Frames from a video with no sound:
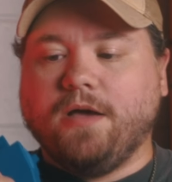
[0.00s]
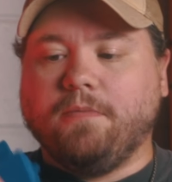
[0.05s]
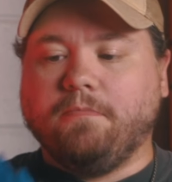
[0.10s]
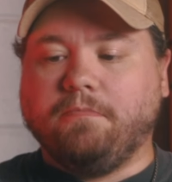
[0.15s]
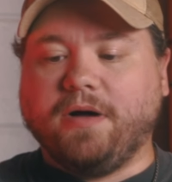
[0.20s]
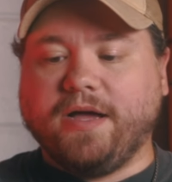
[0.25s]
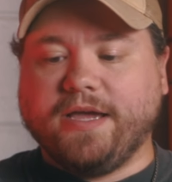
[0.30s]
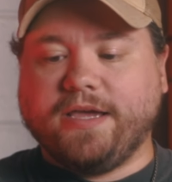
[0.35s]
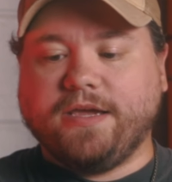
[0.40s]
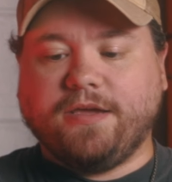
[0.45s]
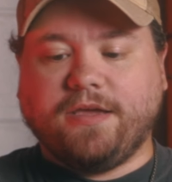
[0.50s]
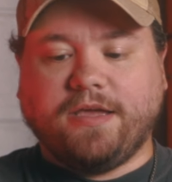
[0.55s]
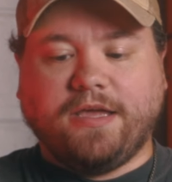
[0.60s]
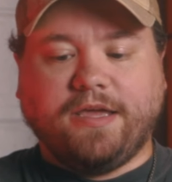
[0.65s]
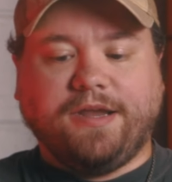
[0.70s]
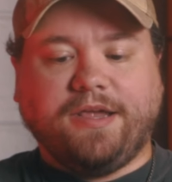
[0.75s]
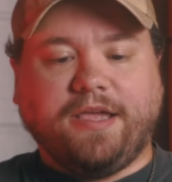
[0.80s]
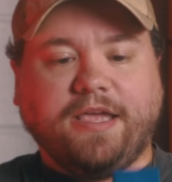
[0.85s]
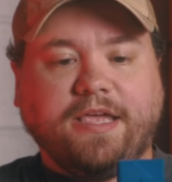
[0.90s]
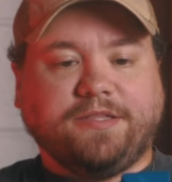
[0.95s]
but
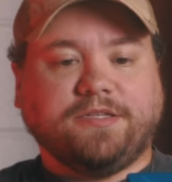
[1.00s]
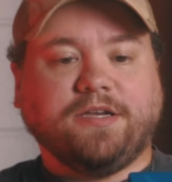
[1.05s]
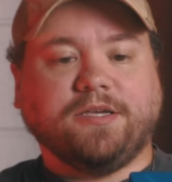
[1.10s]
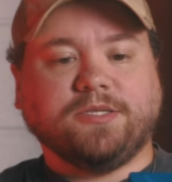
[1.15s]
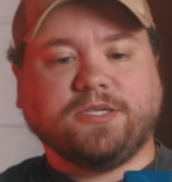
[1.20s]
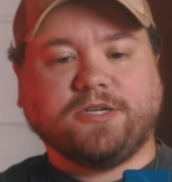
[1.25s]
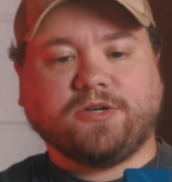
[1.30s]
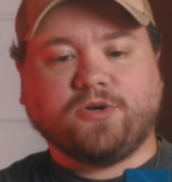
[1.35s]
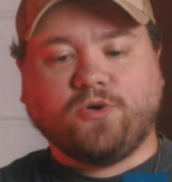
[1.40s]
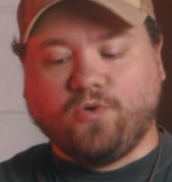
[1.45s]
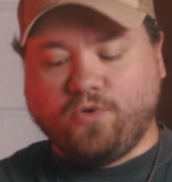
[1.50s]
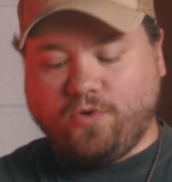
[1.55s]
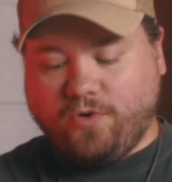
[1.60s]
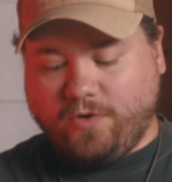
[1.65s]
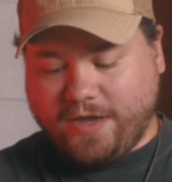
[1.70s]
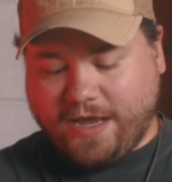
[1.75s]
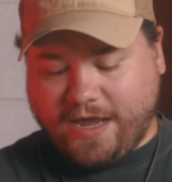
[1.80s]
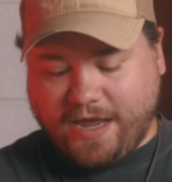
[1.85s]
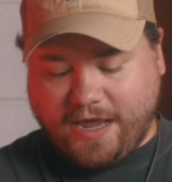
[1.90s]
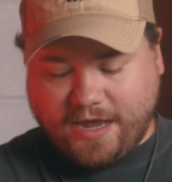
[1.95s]
it does look
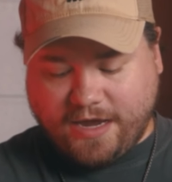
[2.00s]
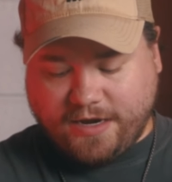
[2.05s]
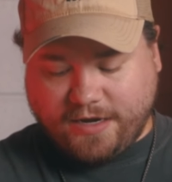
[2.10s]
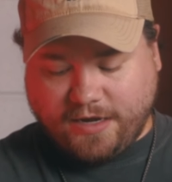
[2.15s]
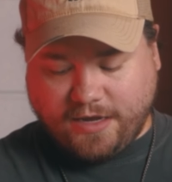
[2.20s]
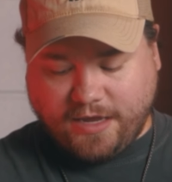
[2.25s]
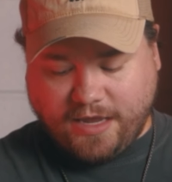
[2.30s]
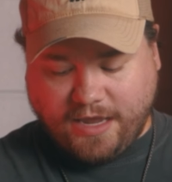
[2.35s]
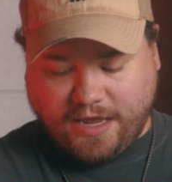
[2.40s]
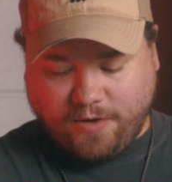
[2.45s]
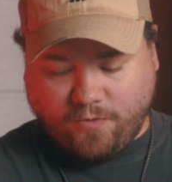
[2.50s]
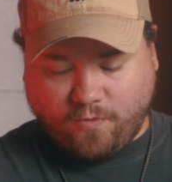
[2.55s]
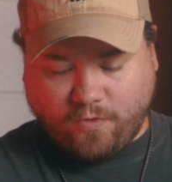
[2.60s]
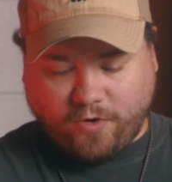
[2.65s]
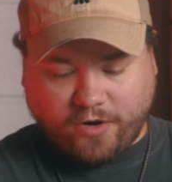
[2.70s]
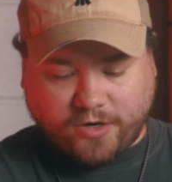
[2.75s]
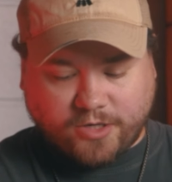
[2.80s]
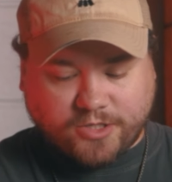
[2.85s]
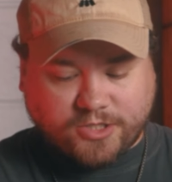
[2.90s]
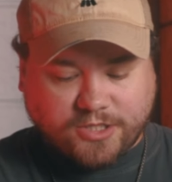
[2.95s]
cool and it
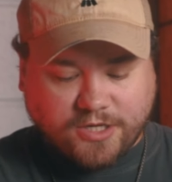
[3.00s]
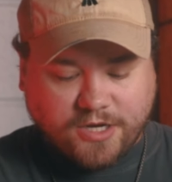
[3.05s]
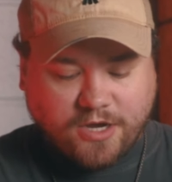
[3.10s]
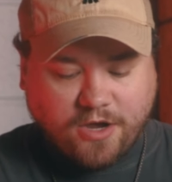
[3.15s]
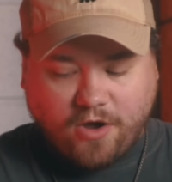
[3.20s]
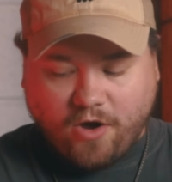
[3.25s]
works.